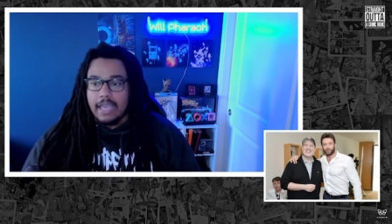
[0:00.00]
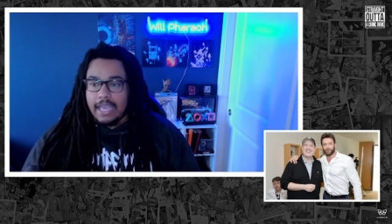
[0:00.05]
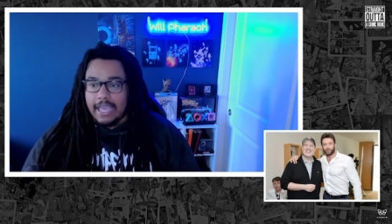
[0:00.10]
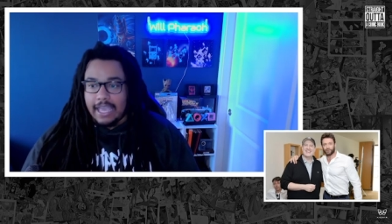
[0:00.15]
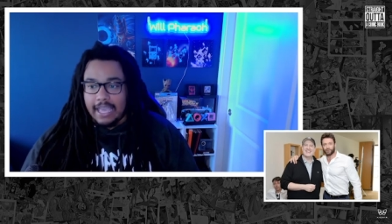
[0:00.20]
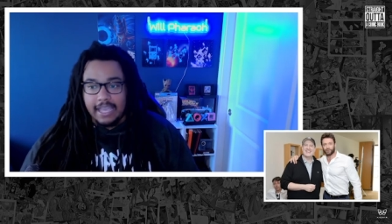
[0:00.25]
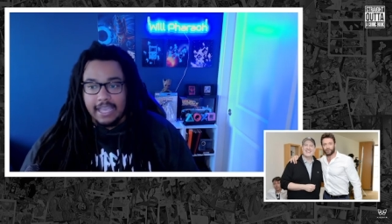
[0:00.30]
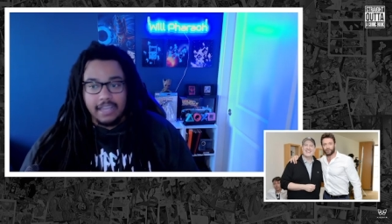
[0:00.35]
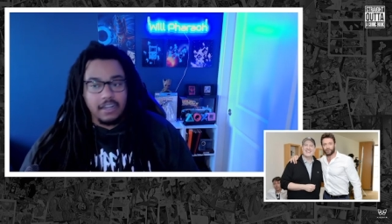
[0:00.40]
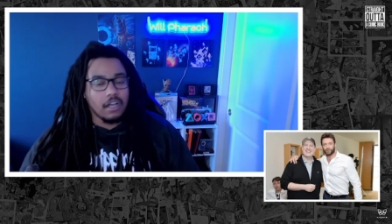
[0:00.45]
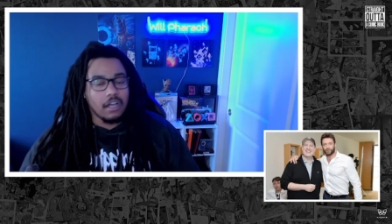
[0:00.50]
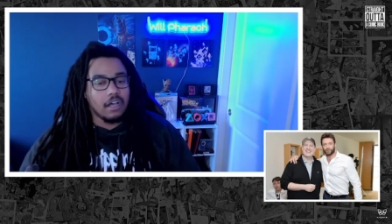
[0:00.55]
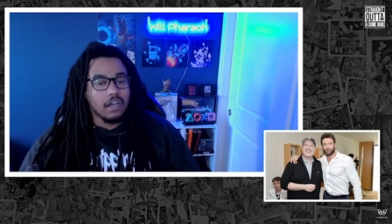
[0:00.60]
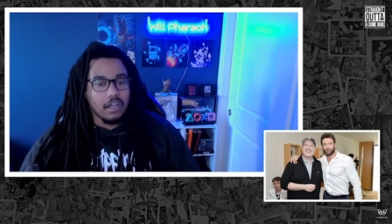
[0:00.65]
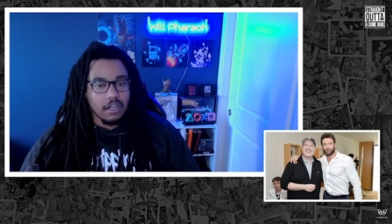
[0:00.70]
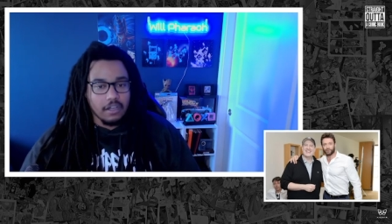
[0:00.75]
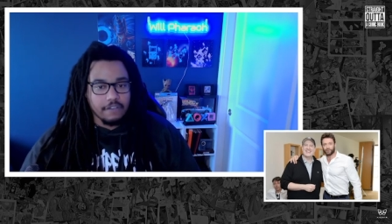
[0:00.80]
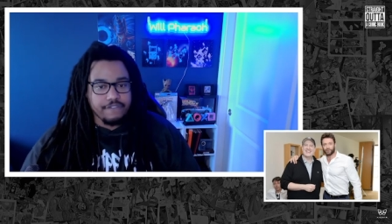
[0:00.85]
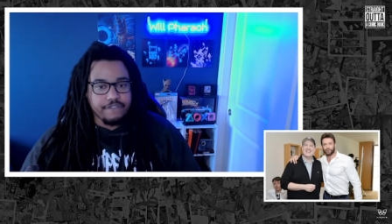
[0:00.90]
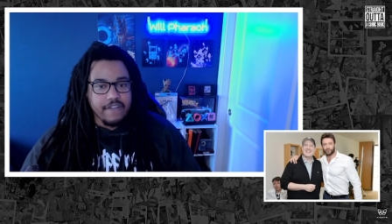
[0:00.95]
and
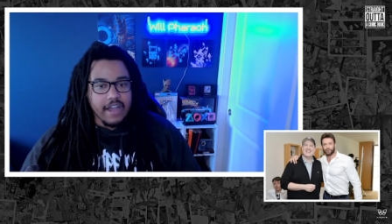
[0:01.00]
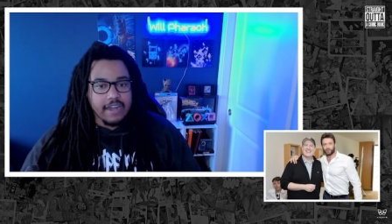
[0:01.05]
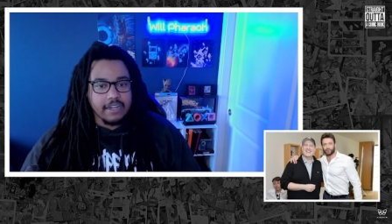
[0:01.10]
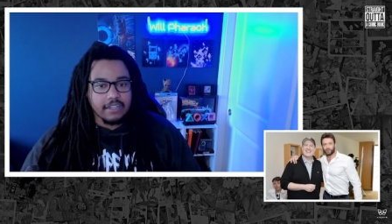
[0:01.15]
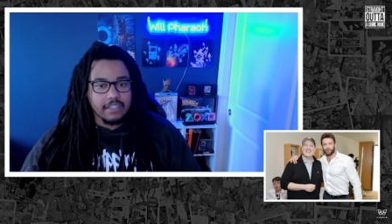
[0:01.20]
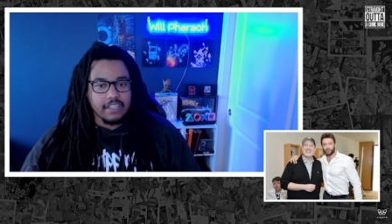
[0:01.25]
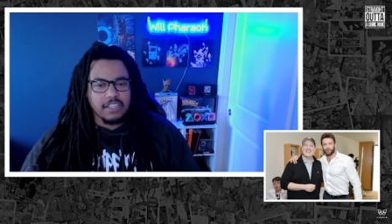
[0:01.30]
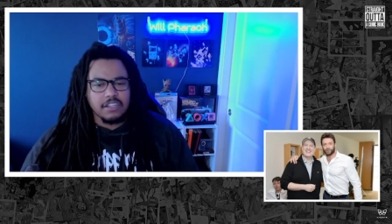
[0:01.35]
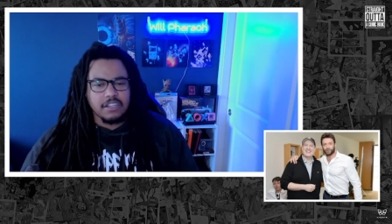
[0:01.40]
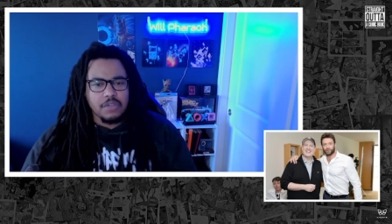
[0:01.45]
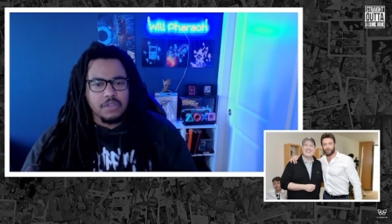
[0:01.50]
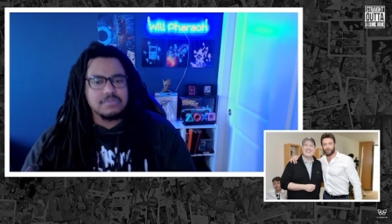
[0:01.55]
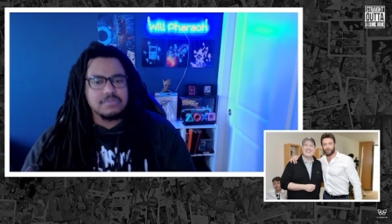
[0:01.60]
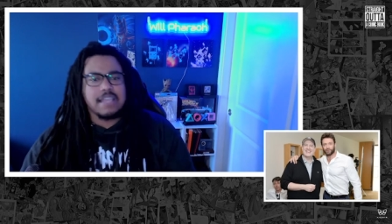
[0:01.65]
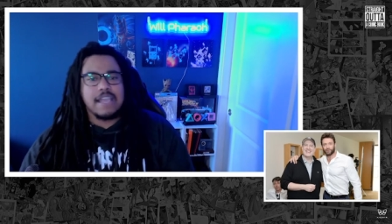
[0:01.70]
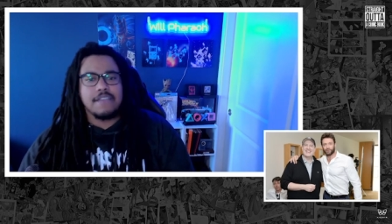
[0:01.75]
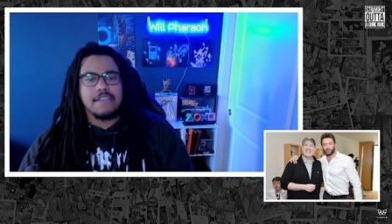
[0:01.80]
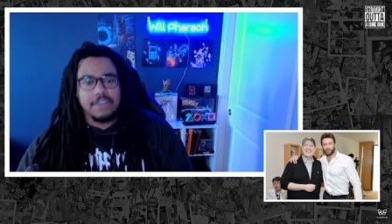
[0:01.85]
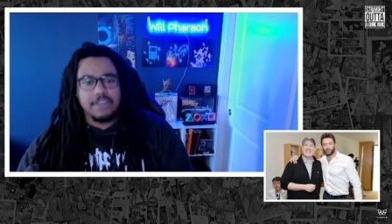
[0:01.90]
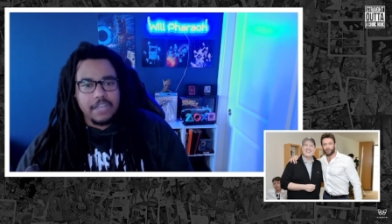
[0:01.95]
finally, you know,
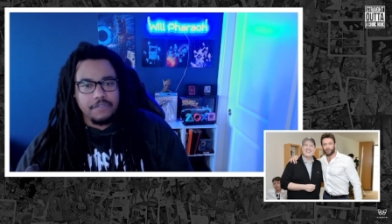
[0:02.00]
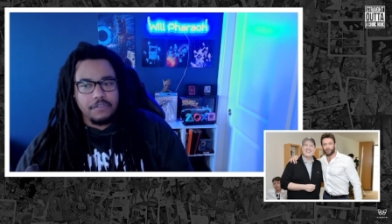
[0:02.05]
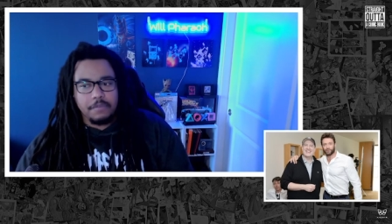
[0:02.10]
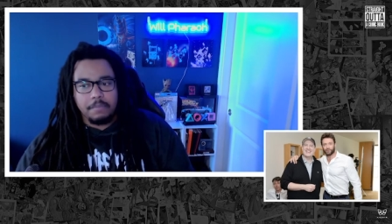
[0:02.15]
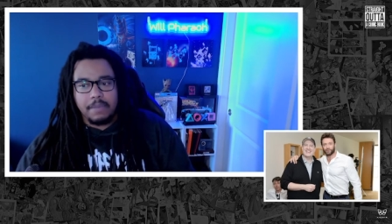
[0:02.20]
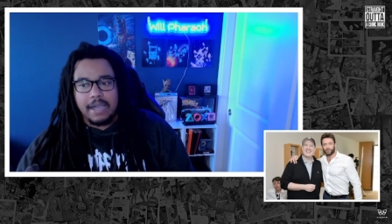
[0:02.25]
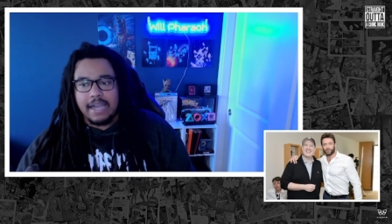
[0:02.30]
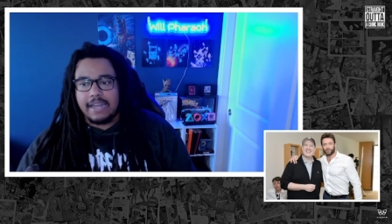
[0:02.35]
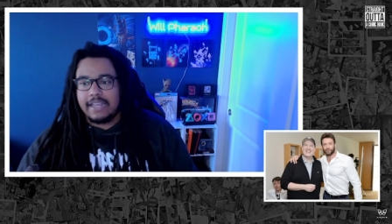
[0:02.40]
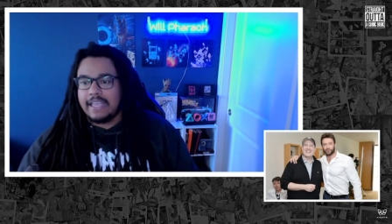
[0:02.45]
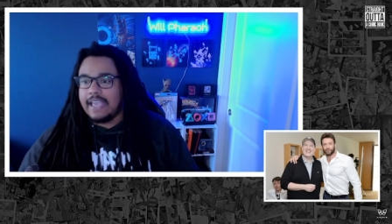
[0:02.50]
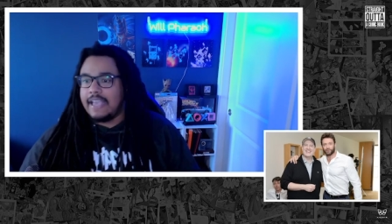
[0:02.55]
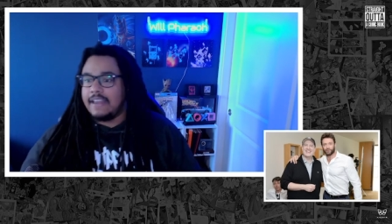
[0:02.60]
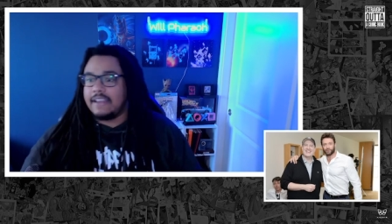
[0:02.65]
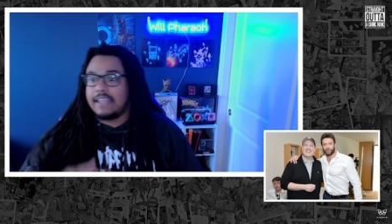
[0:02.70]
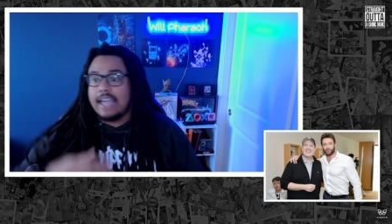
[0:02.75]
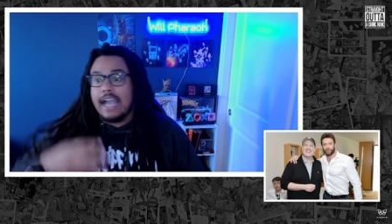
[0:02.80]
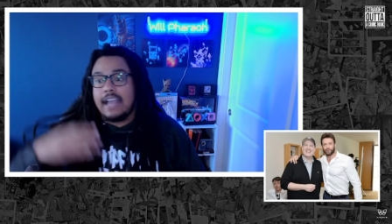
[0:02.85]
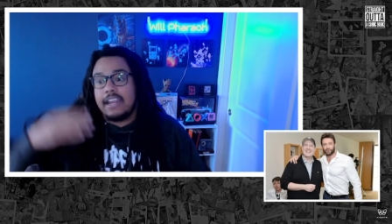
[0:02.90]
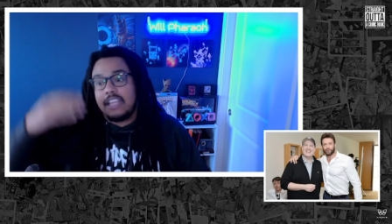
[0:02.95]
saving everybody
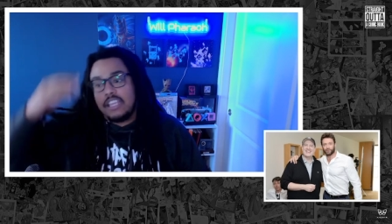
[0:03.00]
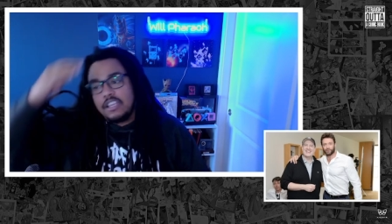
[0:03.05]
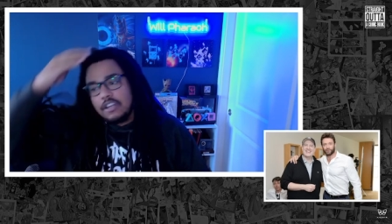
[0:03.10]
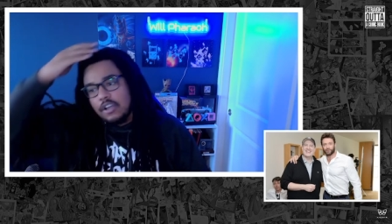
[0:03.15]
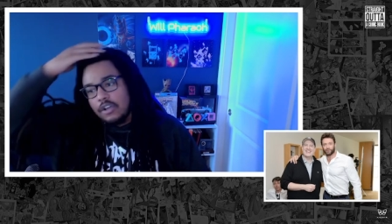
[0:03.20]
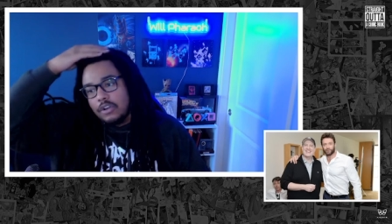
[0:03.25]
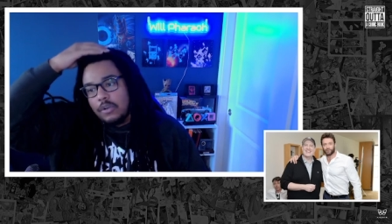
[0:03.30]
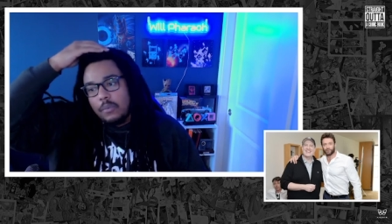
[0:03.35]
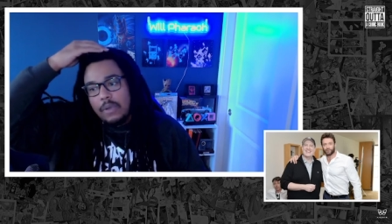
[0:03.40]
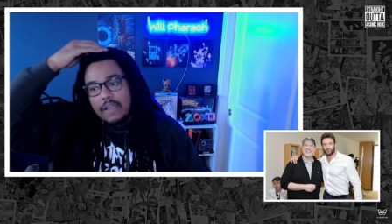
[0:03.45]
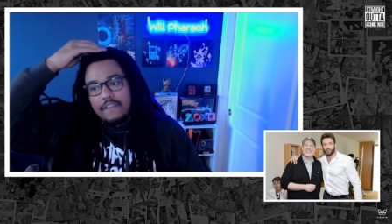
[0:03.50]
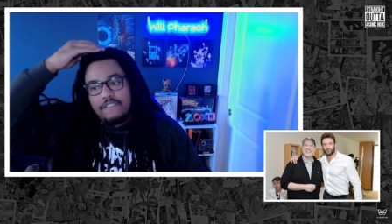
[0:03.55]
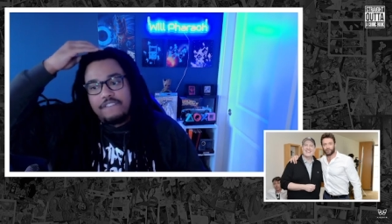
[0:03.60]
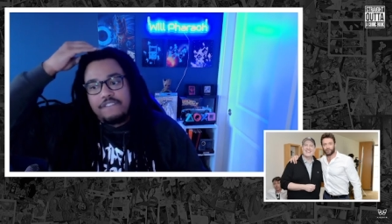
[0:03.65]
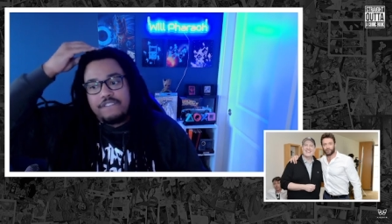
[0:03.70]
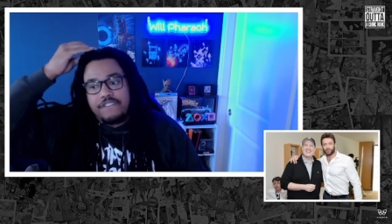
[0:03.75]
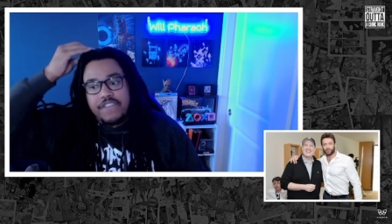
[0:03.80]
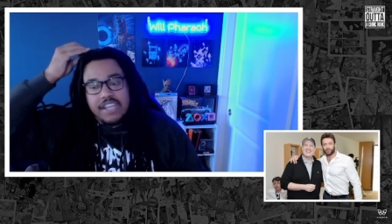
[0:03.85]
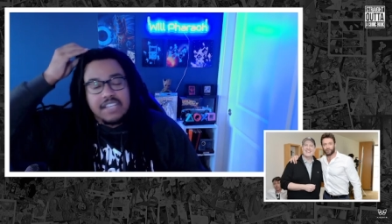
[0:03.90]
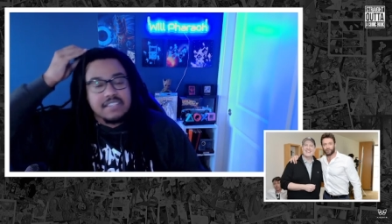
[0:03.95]
and kind of, you know, in a way
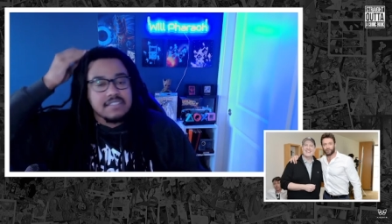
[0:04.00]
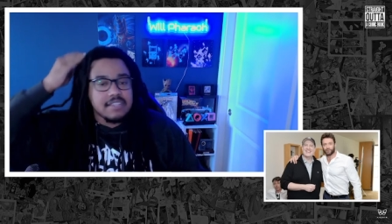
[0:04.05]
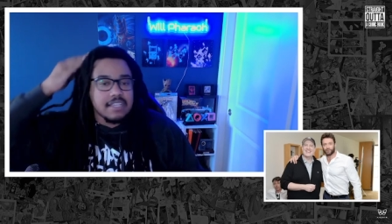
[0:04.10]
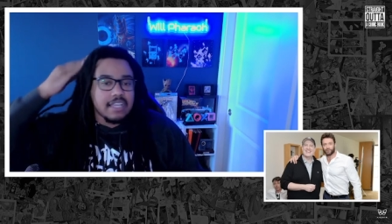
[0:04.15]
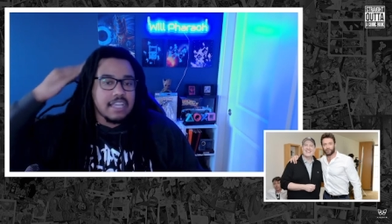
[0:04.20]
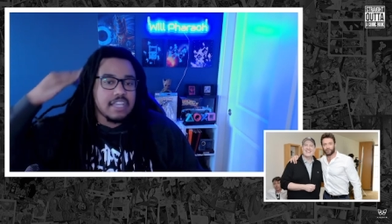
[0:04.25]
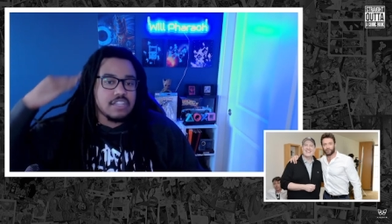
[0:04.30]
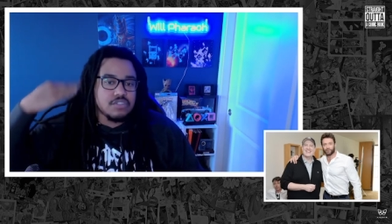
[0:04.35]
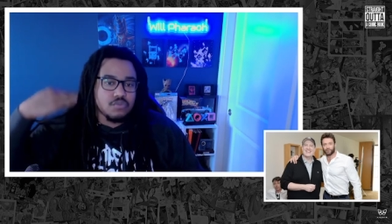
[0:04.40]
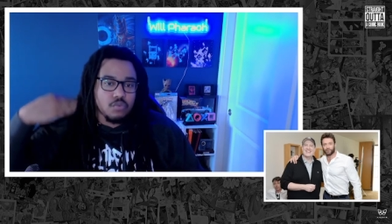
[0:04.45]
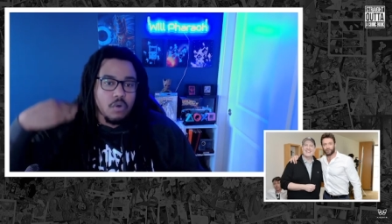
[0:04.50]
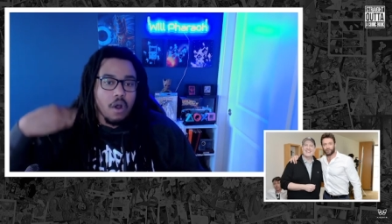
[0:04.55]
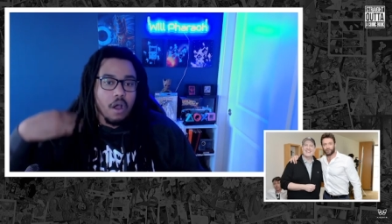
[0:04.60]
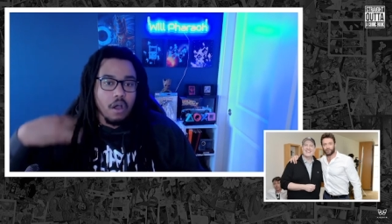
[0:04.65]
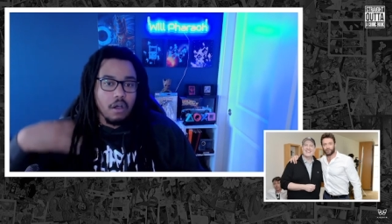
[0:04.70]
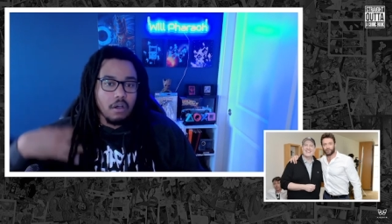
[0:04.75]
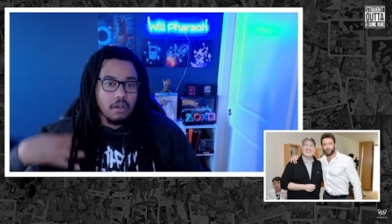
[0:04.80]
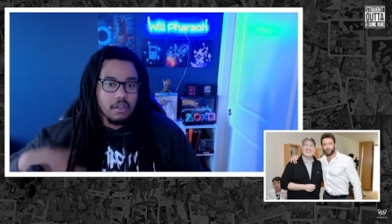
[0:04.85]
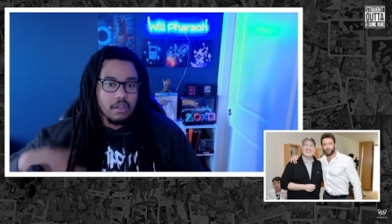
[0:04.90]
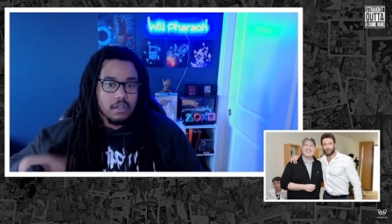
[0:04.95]
fixing his
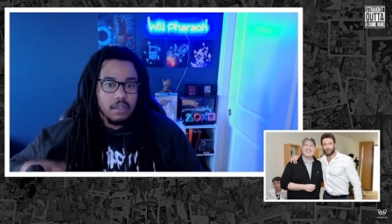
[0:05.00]
wrong.